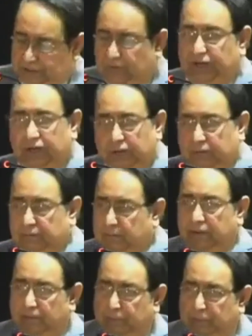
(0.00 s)
First, we'll
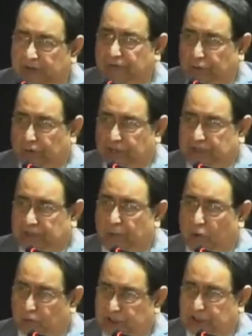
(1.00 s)
brief
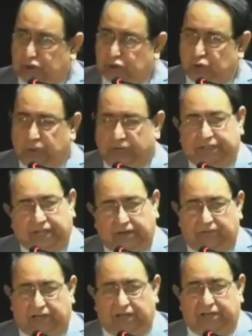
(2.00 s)
introduction about these two, and
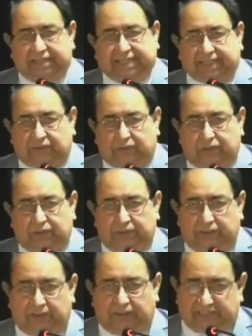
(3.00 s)
then we'll discuss